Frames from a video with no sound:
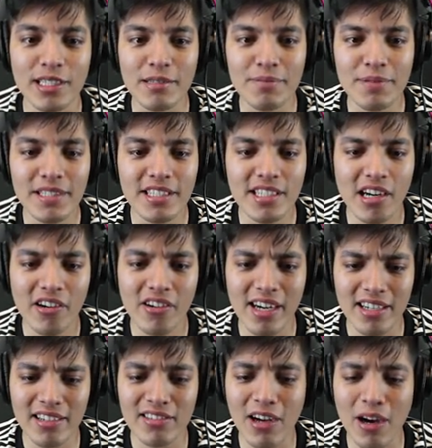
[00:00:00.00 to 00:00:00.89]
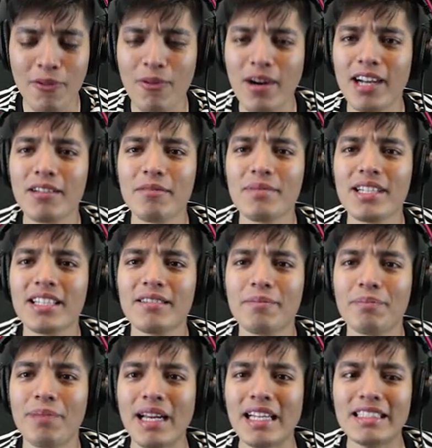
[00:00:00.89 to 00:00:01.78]
creepy, yo. I don't know I want to be in
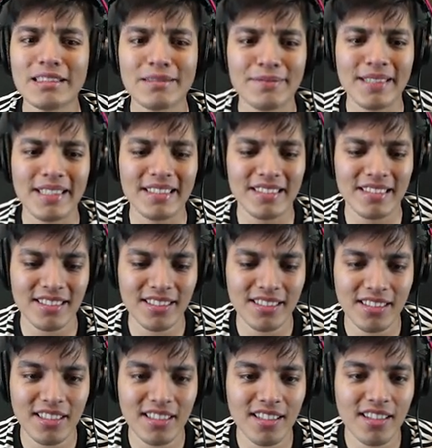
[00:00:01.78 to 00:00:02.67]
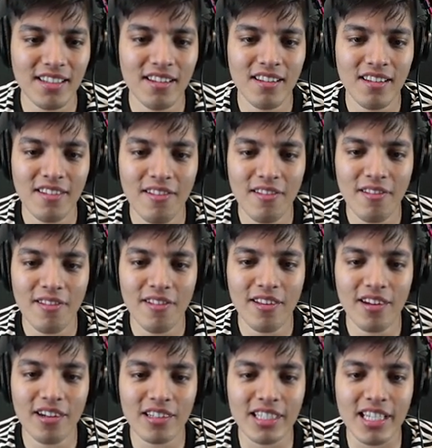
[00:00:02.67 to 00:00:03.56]
the basement.
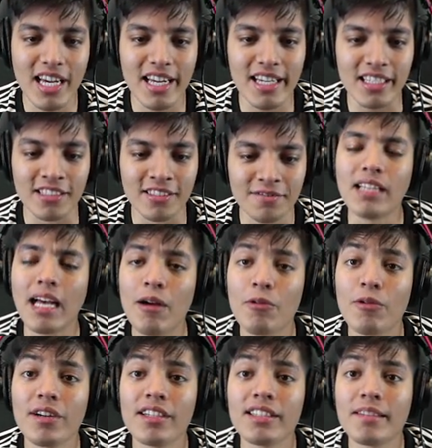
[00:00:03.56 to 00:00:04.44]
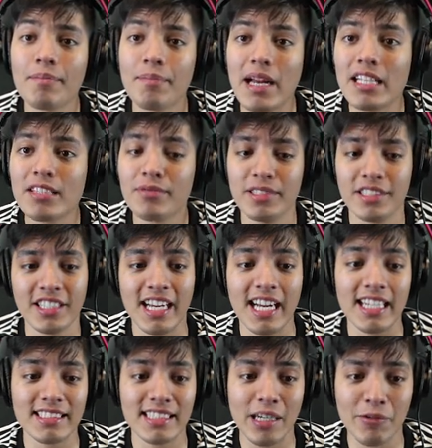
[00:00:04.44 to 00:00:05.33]
Okay, so now we're in the basement, you
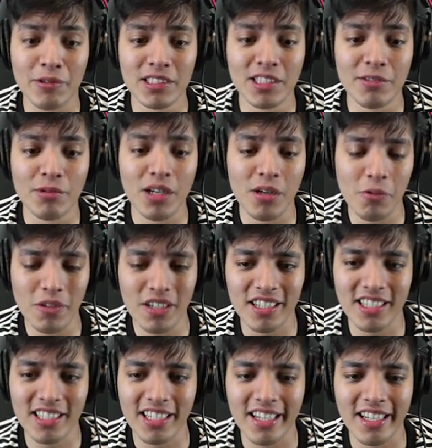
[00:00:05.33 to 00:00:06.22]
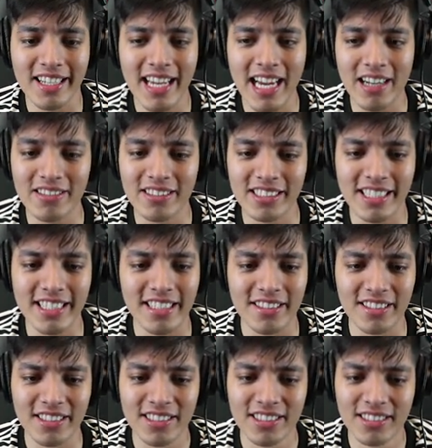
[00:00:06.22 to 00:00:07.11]
guys. I wonder what we're gonna encounter
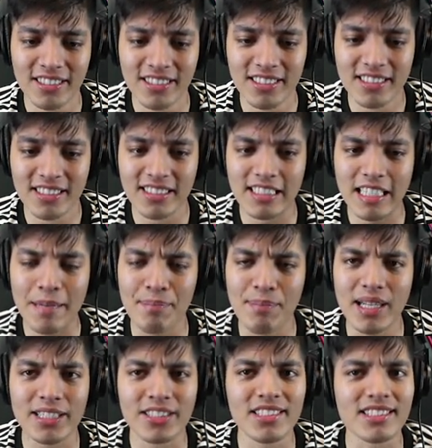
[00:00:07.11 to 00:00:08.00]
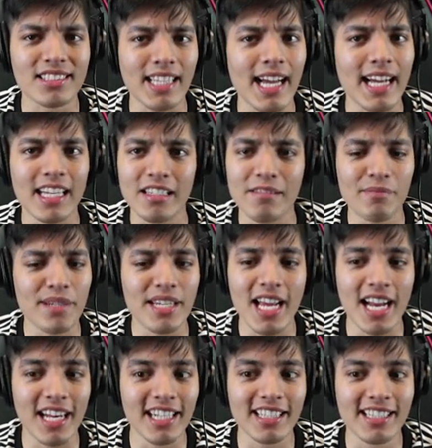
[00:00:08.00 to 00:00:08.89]
here. And I bet it's not gonna
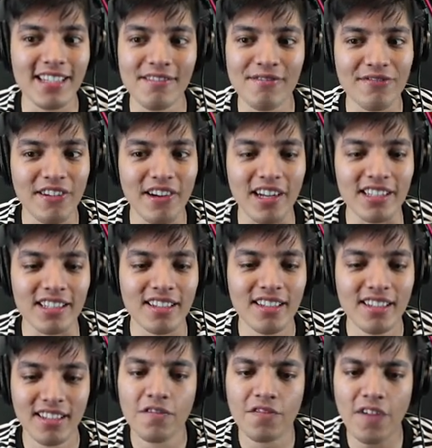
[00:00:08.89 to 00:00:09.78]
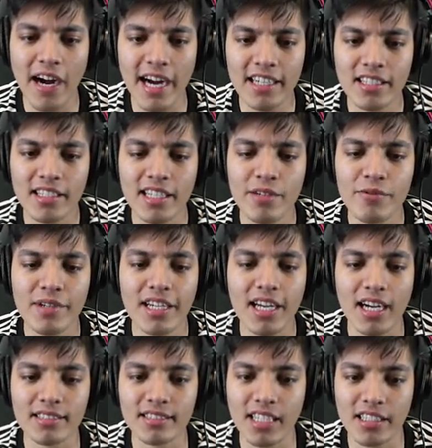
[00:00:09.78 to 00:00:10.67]
be anything fun. Finally, we
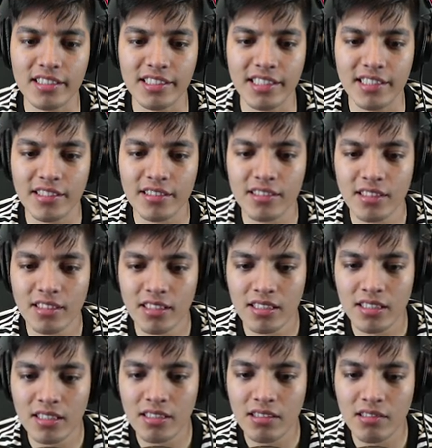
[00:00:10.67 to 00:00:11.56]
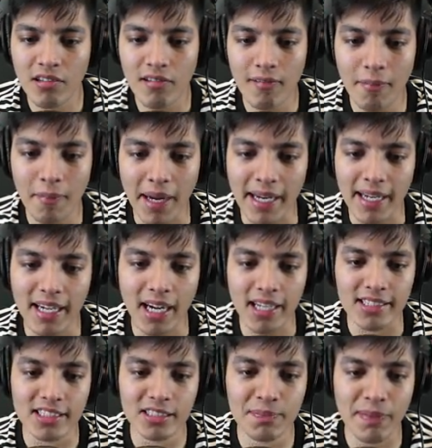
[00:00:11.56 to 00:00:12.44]
got down here. Oh my
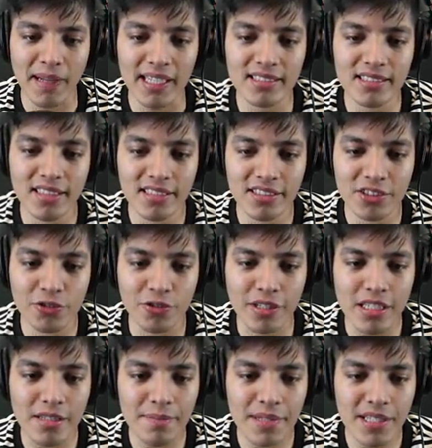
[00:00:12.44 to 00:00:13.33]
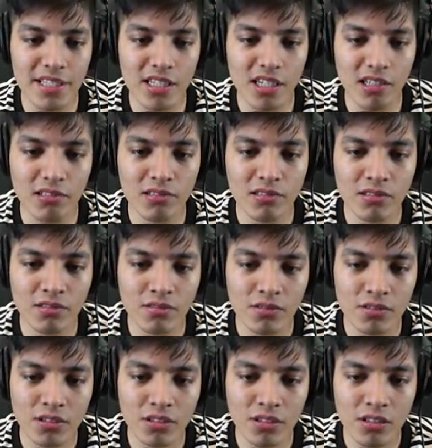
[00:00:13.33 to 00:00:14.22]
god, this place looks creepy, yo.
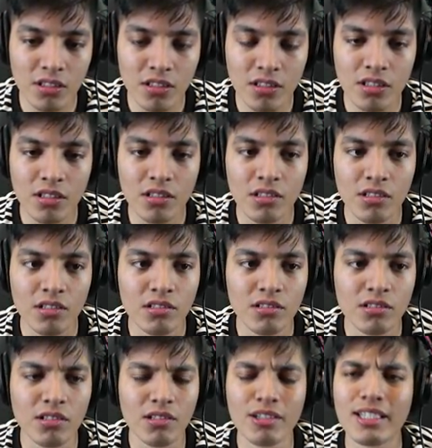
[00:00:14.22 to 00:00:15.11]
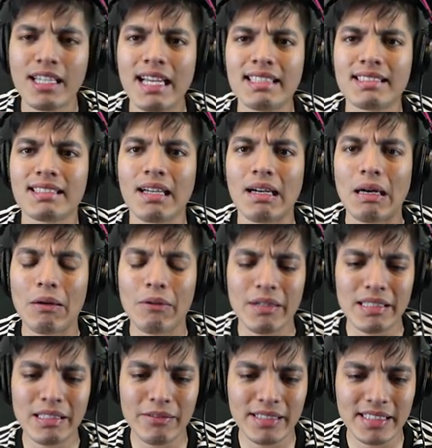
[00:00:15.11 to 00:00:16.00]
Okay, so I
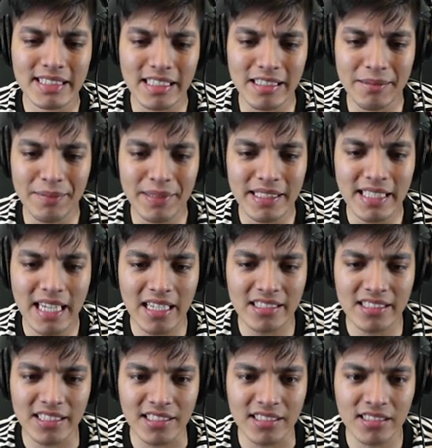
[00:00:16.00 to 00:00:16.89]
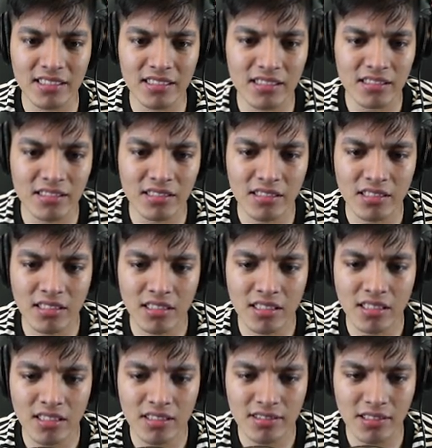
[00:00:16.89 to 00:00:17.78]
wonder what's gonna be down here.
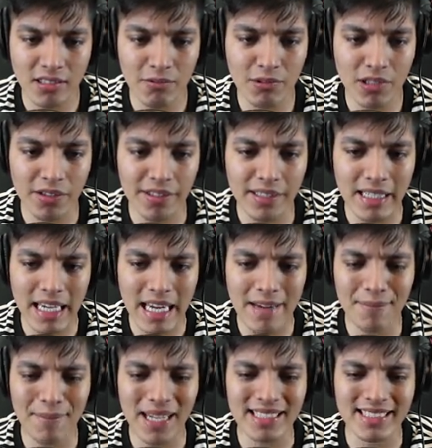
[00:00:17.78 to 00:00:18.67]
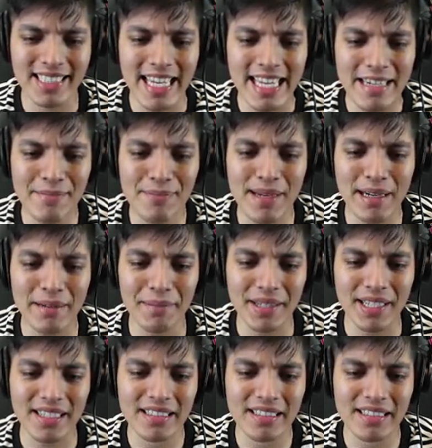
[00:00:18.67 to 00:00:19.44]
I Don't worry, you. I have my teddy bear.